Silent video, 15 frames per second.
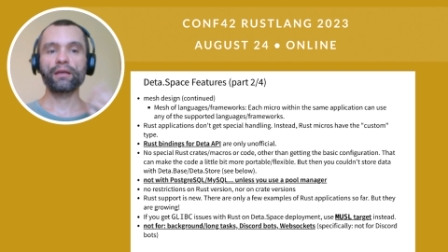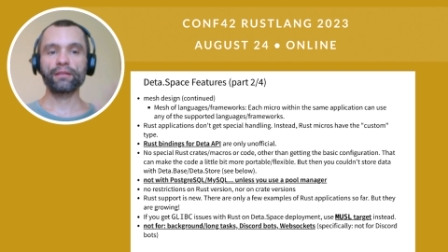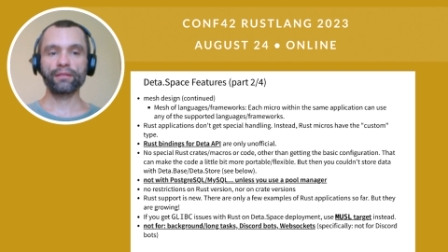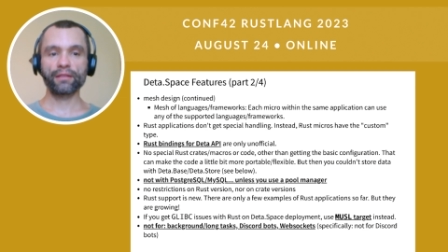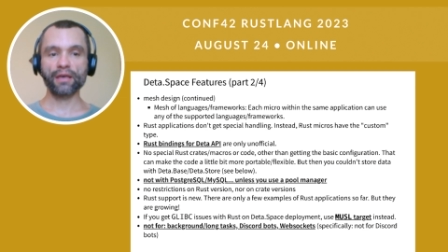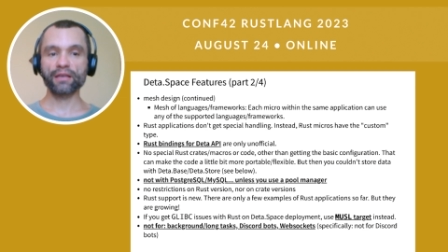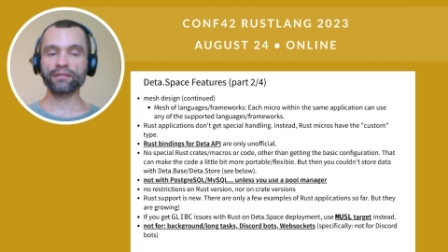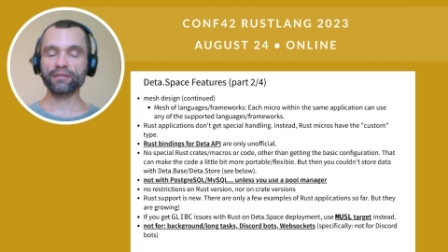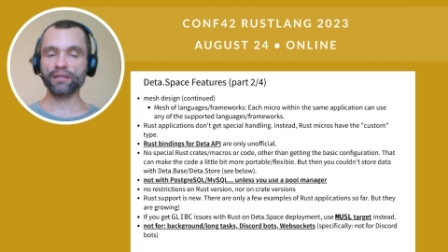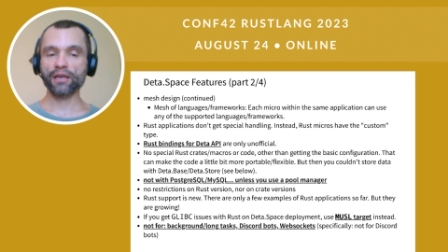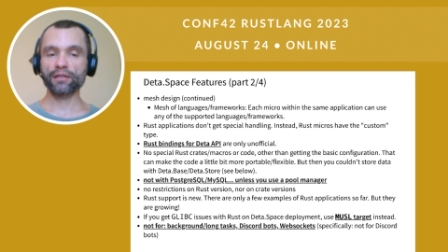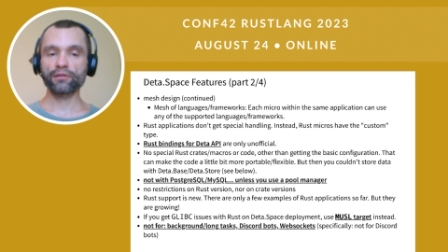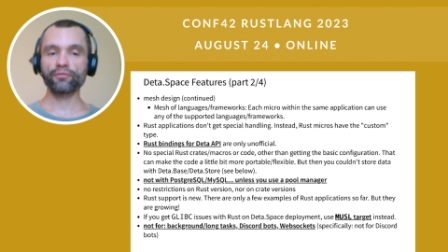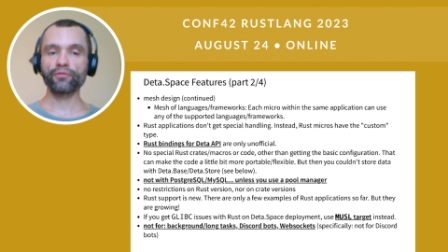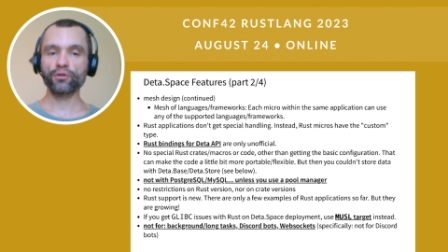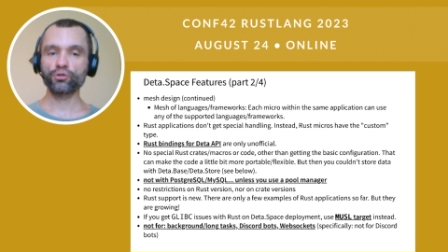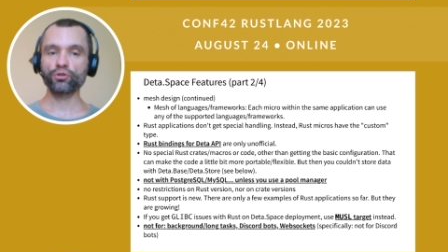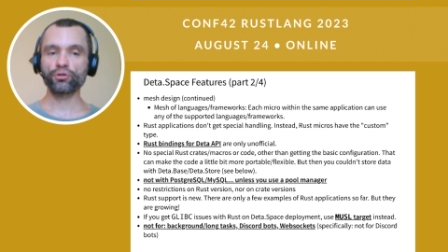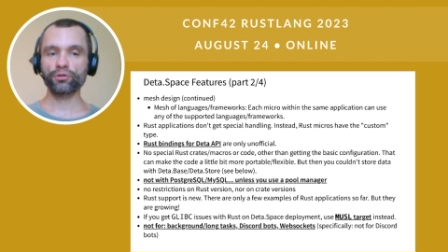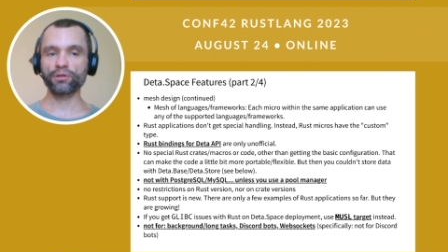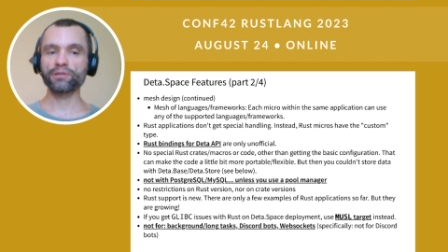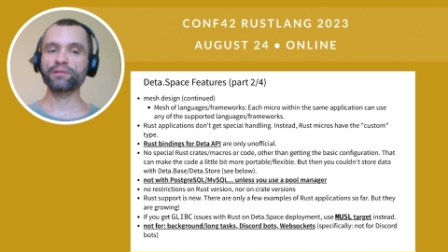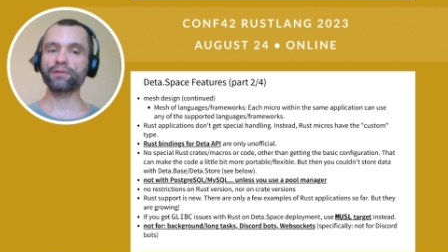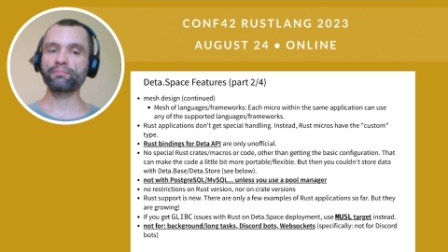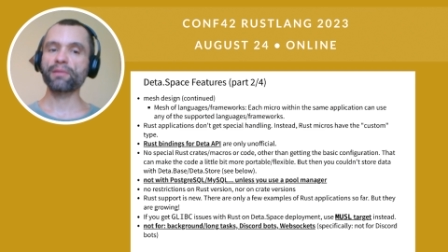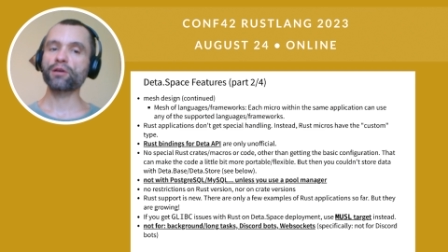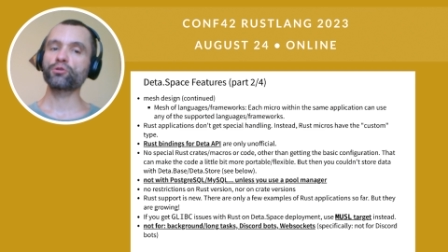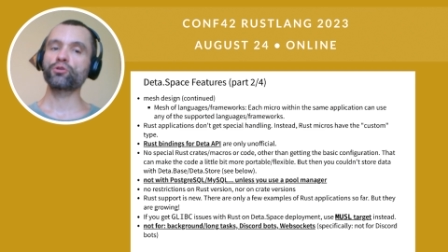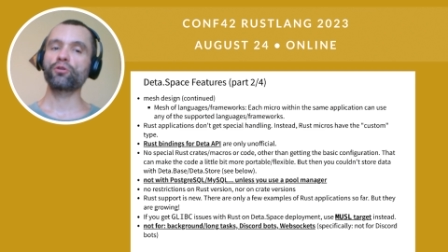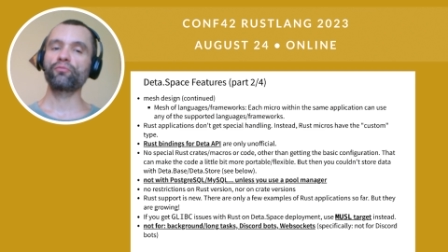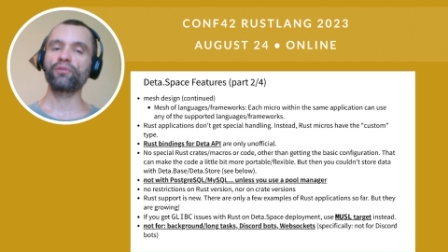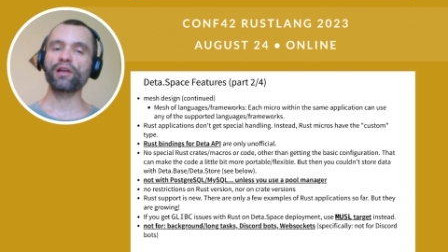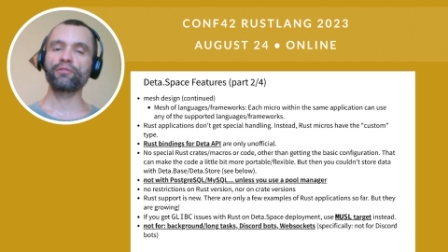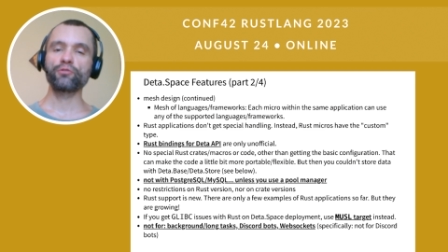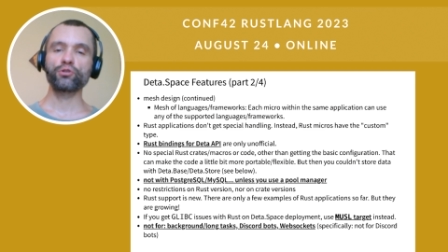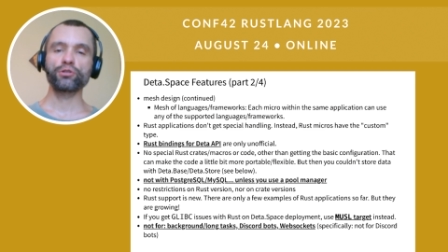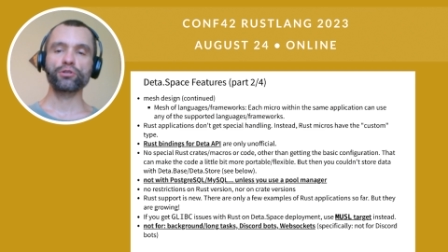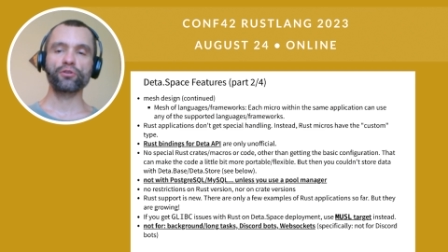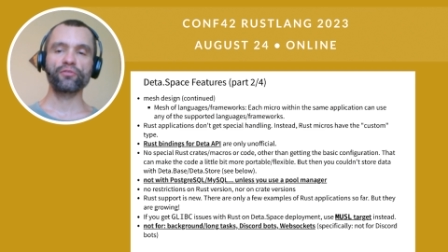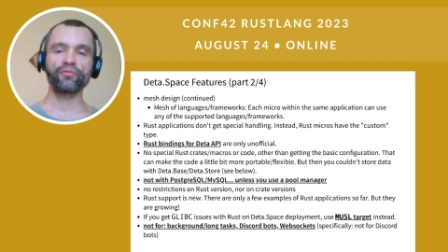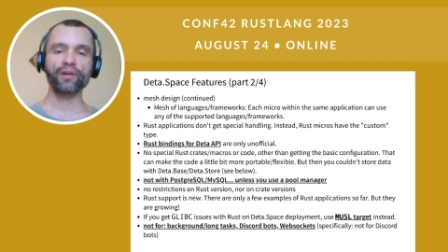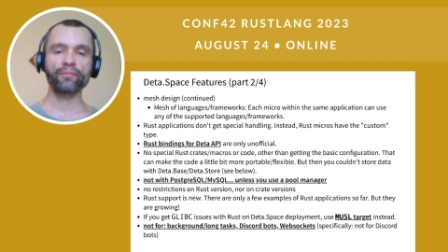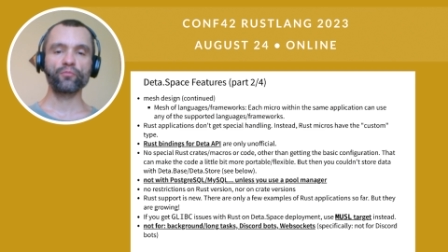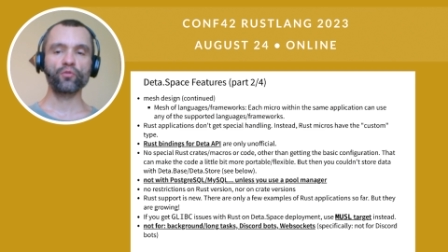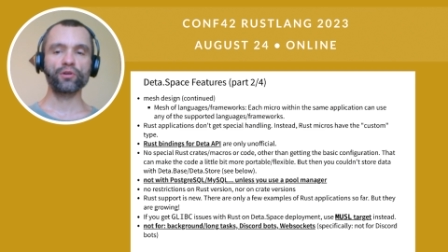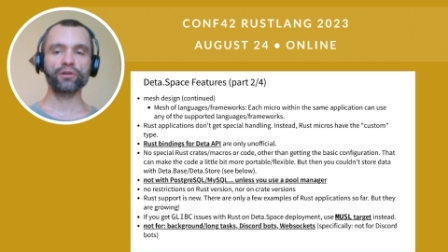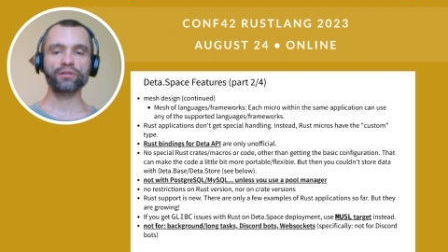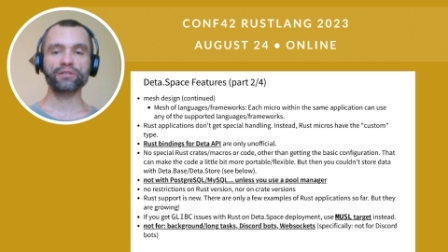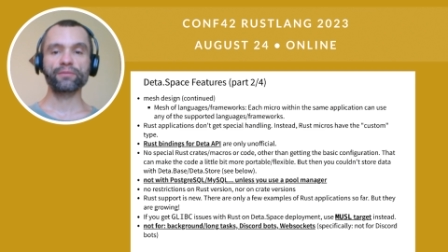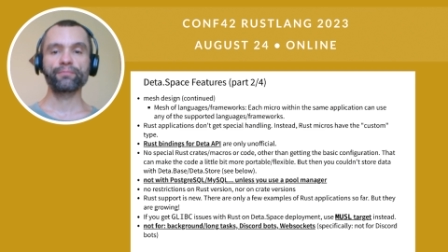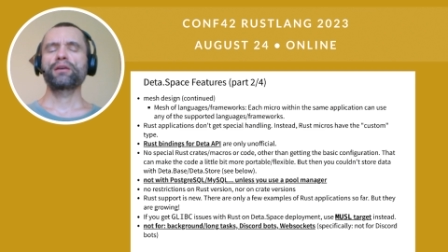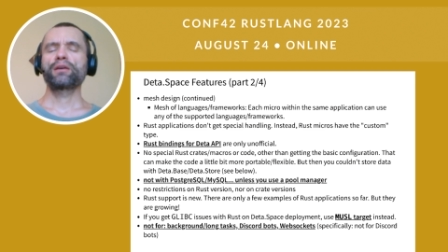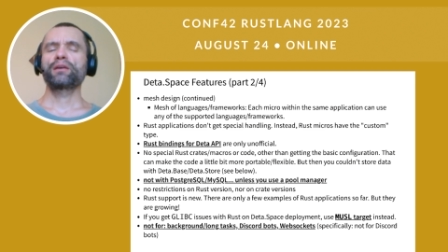That's the other feature. It's a mesh of languages or frameworks.